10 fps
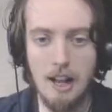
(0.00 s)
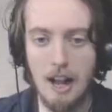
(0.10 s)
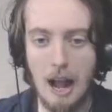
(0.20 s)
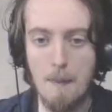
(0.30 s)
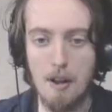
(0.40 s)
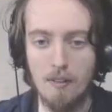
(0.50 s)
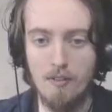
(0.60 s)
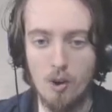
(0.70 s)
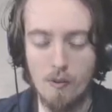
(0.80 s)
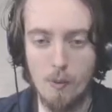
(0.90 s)
But the
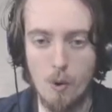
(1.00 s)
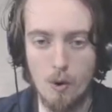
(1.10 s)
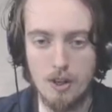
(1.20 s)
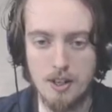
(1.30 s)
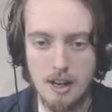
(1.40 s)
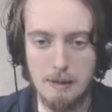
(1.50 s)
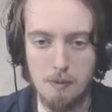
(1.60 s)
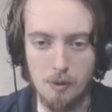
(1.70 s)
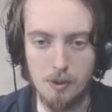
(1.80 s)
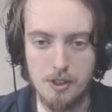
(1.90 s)
Fog of War is
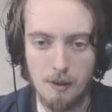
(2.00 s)
enabled,